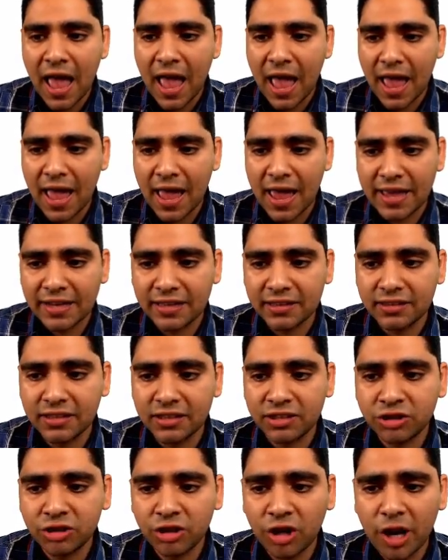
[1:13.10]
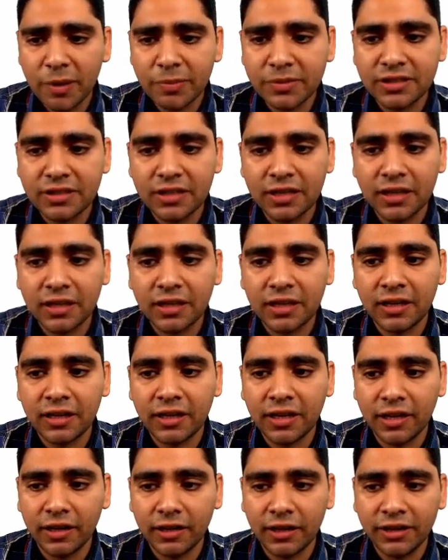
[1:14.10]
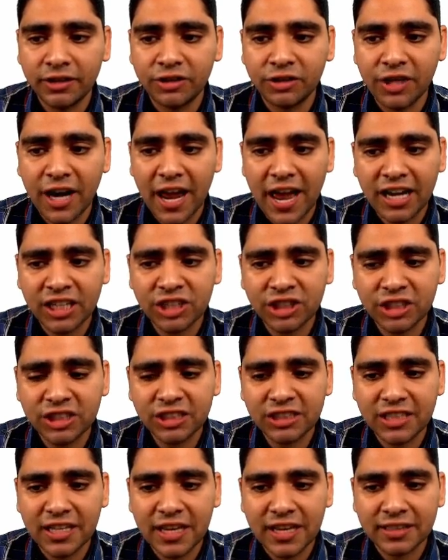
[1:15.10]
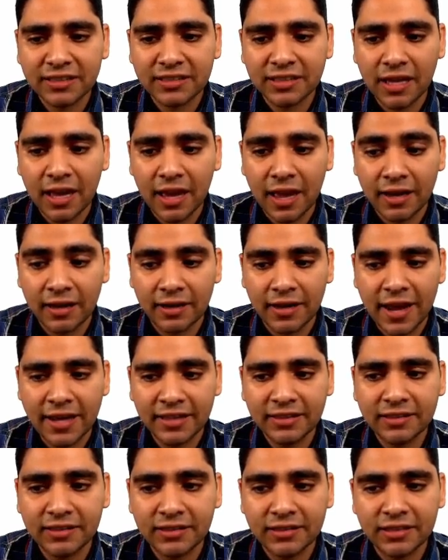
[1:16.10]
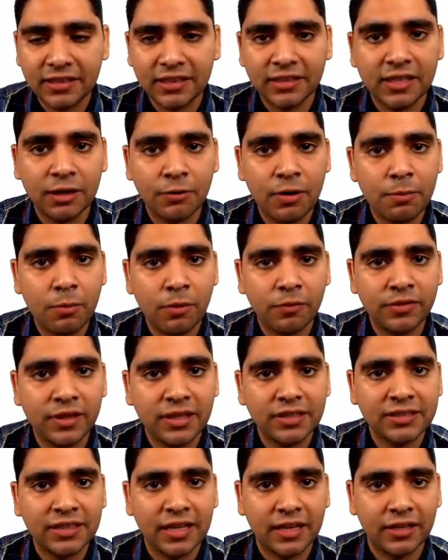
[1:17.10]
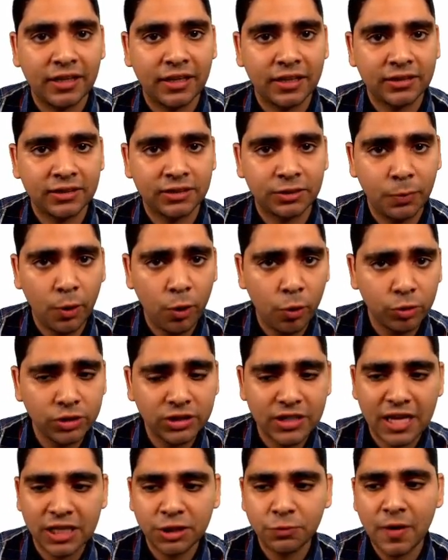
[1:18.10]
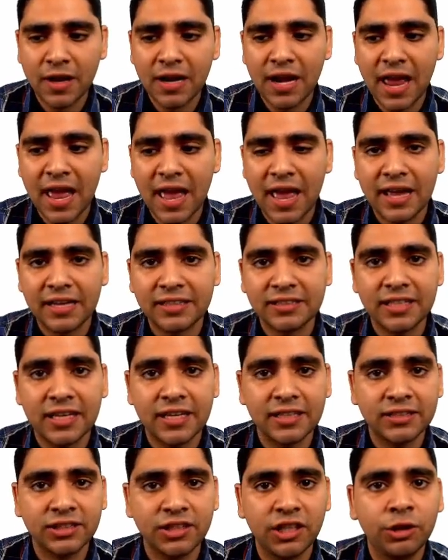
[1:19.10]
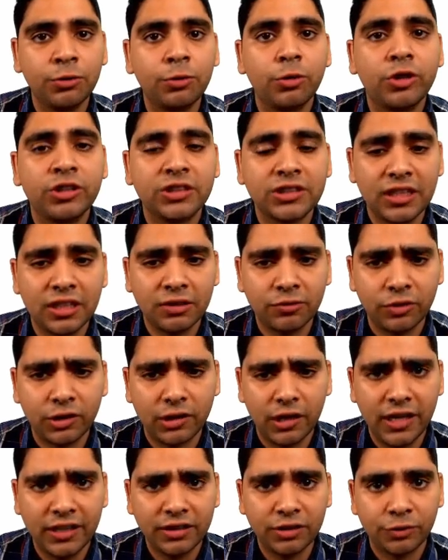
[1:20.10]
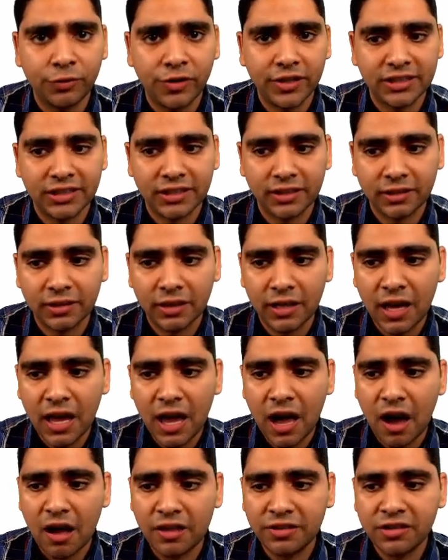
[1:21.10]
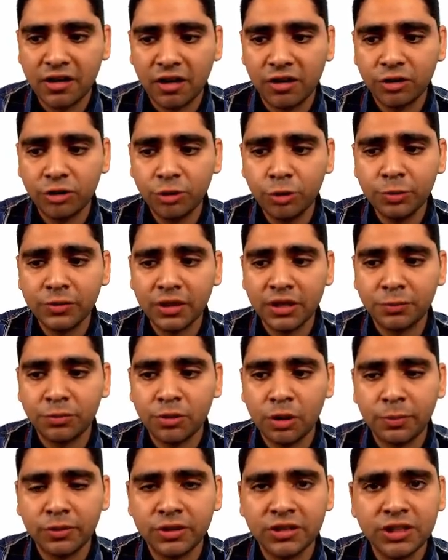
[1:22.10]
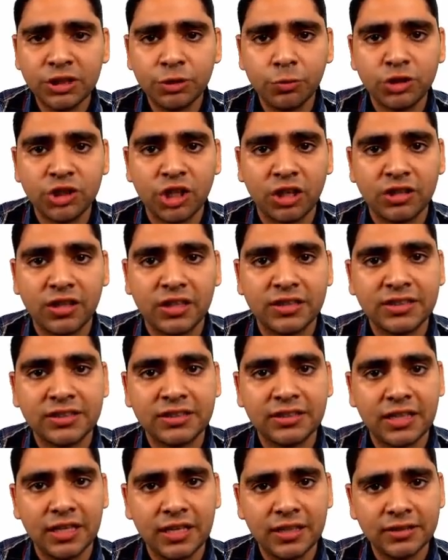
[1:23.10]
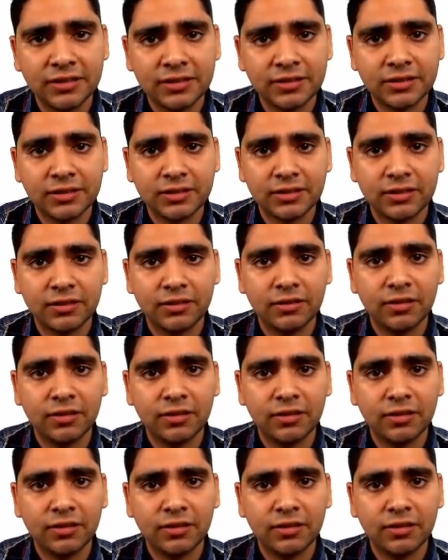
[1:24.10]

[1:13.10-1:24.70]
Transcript: and describes the interactions that an entity in the web of things can expose, as well as its networks interfacing. And they are grouped in properties, which are the states